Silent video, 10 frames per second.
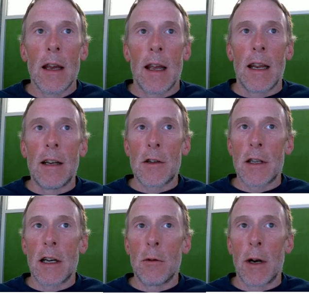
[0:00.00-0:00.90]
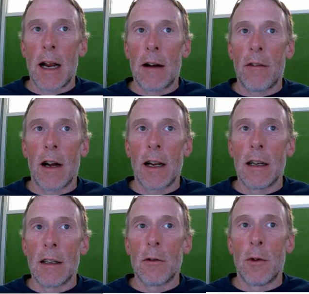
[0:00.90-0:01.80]
Each cell would have a height
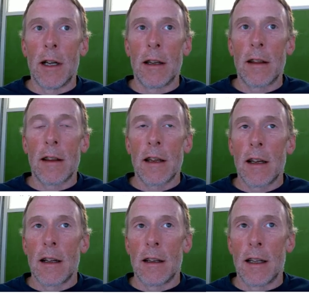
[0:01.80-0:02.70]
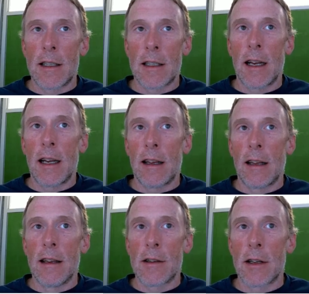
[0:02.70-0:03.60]
and a width. Let's say that
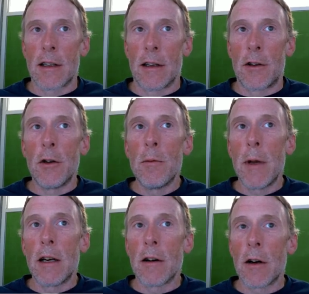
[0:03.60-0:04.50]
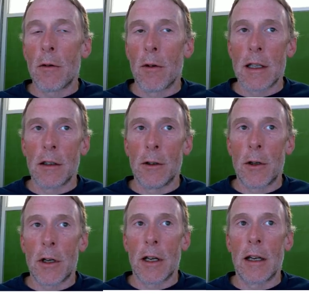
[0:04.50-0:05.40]
this is a two meter
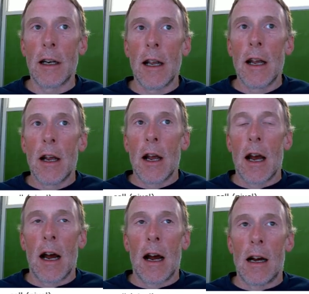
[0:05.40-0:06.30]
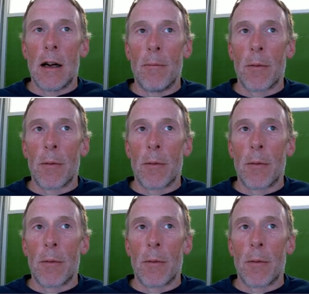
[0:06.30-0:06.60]
resolution um,